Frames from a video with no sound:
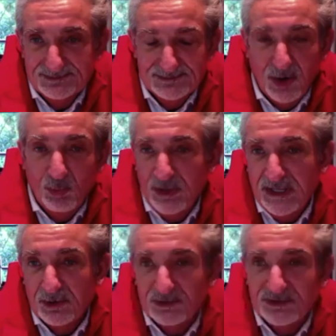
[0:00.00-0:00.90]
a
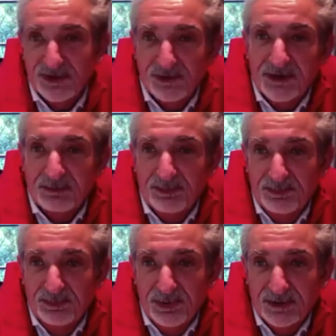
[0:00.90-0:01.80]
week or so to
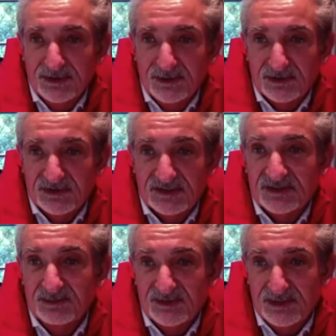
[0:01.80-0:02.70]
put your
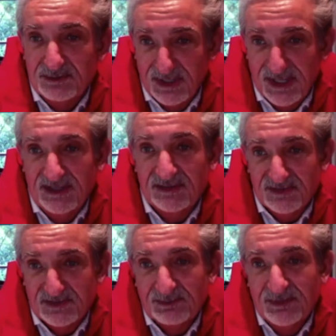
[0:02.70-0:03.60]
systems in
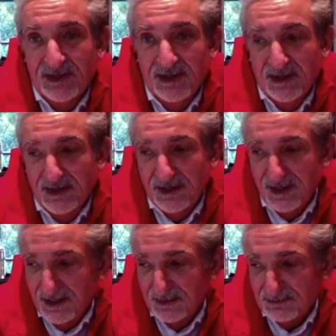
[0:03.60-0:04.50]
place.
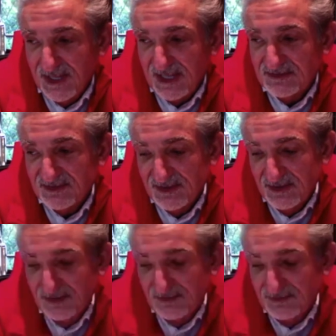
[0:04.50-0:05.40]
Lots
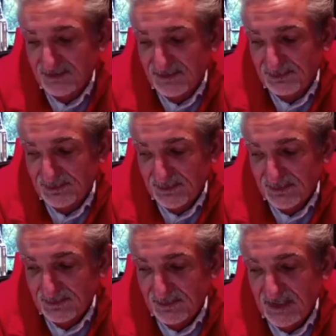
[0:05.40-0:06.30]
of
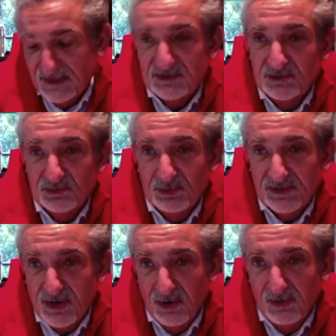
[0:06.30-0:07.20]
issues
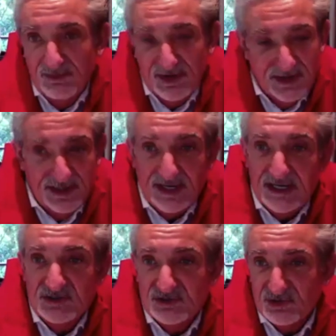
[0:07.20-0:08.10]
with COVID,
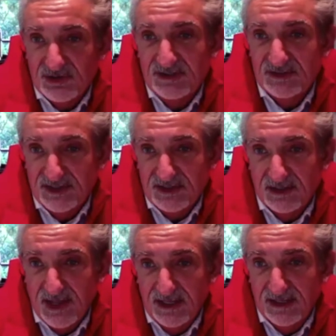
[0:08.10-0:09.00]
injuries and the
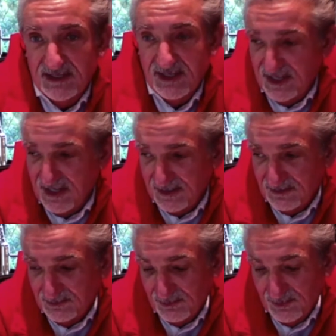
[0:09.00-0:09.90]
like.
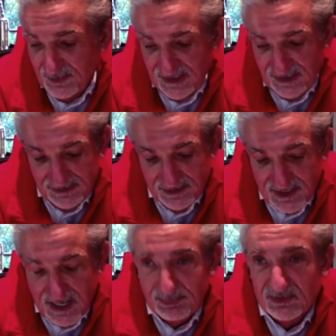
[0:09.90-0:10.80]
And we
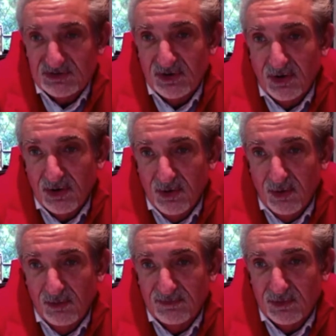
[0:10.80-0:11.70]
accomplished our
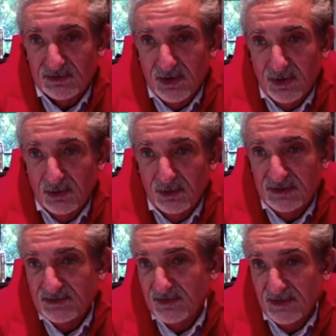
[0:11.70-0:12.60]
goal. First goal
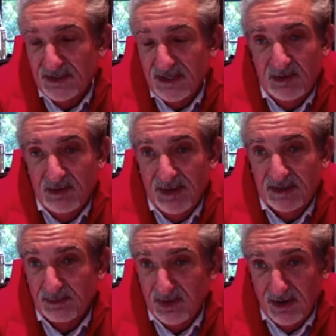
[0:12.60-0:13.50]
is for the team to make
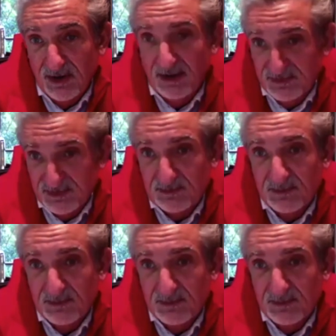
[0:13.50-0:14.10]
the playoffs.